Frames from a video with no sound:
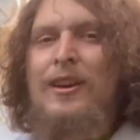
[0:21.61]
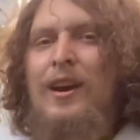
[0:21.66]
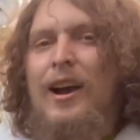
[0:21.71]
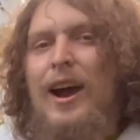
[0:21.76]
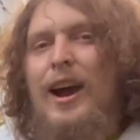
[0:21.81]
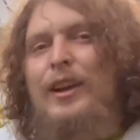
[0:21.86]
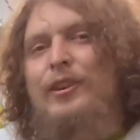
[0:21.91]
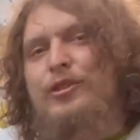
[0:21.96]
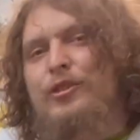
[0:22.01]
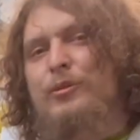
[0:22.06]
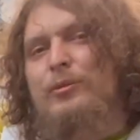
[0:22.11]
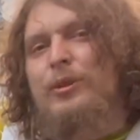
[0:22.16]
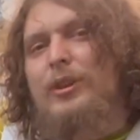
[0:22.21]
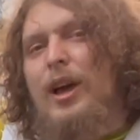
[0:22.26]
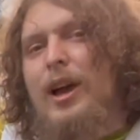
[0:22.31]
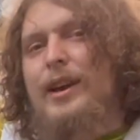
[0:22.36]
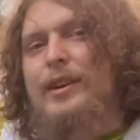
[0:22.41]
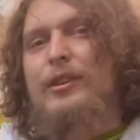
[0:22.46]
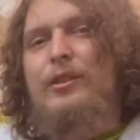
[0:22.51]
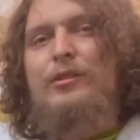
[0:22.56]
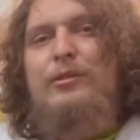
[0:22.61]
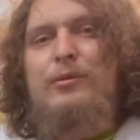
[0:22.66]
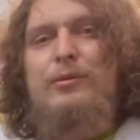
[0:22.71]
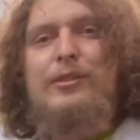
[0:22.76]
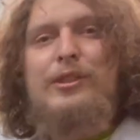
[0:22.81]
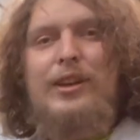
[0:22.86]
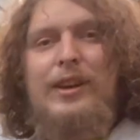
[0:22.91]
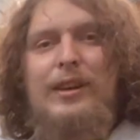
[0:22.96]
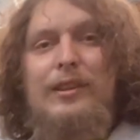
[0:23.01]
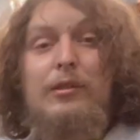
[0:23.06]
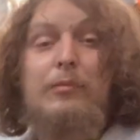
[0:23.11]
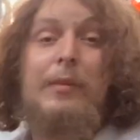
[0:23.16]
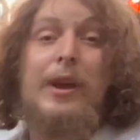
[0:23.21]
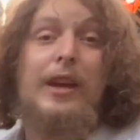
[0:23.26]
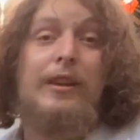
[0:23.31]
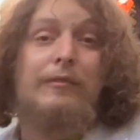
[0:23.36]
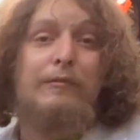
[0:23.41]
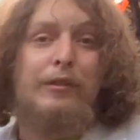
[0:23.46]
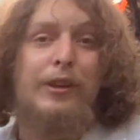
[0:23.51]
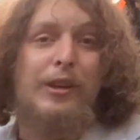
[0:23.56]
I do like using the
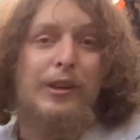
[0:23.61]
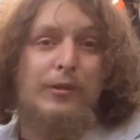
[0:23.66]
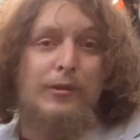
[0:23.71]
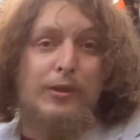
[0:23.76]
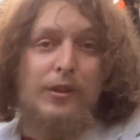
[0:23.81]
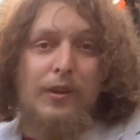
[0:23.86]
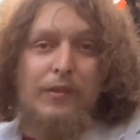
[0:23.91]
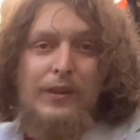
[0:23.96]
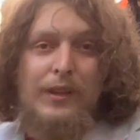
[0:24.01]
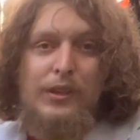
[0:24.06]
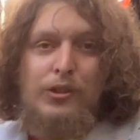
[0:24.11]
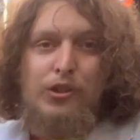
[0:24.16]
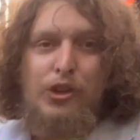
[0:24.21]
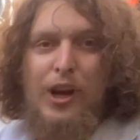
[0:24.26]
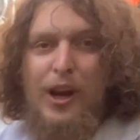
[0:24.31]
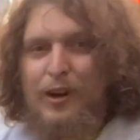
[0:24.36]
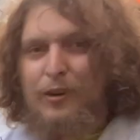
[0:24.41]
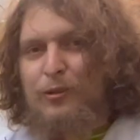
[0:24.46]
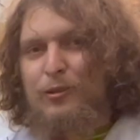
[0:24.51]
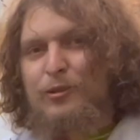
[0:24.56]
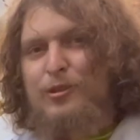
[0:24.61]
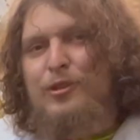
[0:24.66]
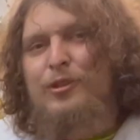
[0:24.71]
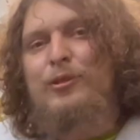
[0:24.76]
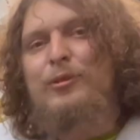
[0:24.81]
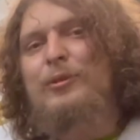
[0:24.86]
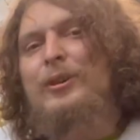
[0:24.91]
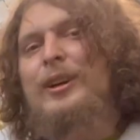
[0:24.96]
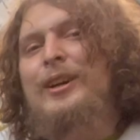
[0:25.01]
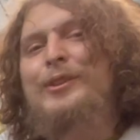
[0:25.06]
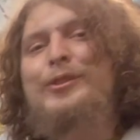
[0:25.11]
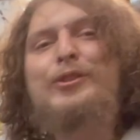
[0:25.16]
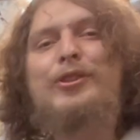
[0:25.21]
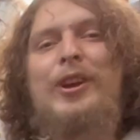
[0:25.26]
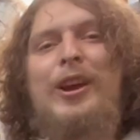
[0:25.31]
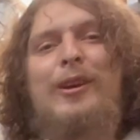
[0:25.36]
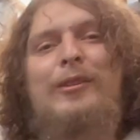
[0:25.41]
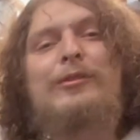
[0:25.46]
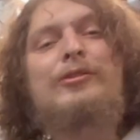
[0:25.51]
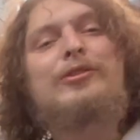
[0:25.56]
main videos on this channel to
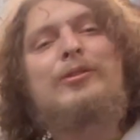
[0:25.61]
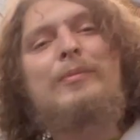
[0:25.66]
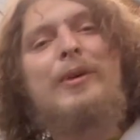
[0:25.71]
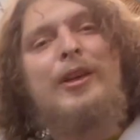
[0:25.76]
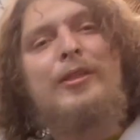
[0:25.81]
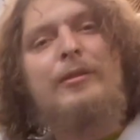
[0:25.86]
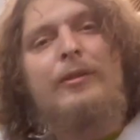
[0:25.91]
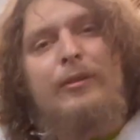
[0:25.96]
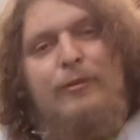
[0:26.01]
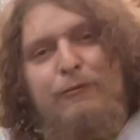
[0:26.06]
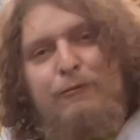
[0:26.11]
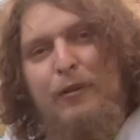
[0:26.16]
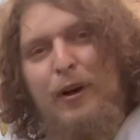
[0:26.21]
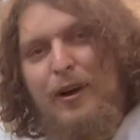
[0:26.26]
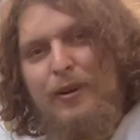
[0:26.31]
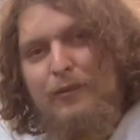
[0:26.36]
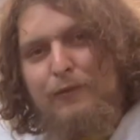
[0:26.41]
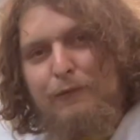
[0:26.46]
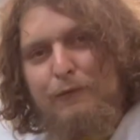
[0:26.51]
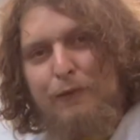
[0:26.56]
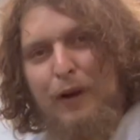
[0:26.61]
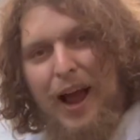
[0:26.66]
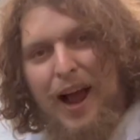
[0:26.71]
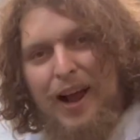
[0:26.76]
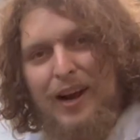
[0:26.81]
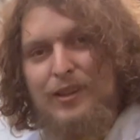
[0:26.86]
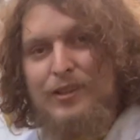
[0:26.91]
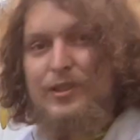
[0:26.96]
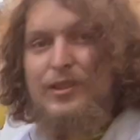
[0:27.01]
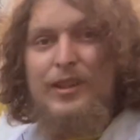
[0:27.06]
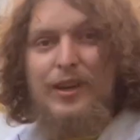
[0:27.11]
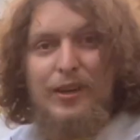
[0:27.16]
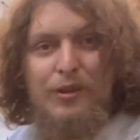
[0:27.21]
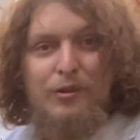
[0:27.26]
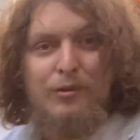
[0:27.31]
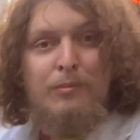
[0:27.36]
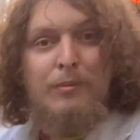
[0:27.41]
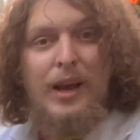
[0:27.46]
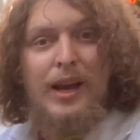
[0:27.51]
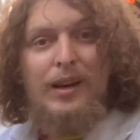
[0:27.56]
share some other fun facts that
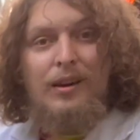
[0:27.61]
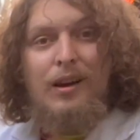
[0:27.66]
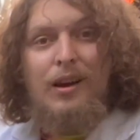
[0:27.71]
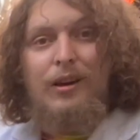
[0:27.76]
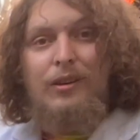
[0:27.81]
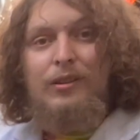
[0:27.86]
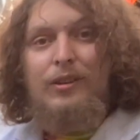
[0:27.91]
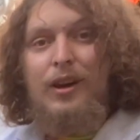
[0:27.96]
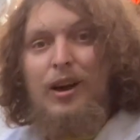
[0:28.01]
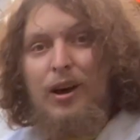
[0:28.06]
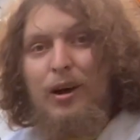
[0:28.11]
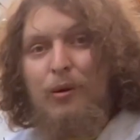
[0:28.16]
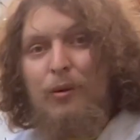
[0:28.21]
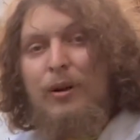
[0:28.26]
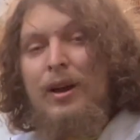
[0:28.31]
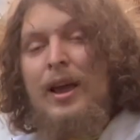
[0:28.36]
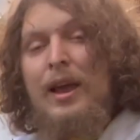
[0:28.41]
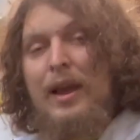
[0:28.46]
you may not know.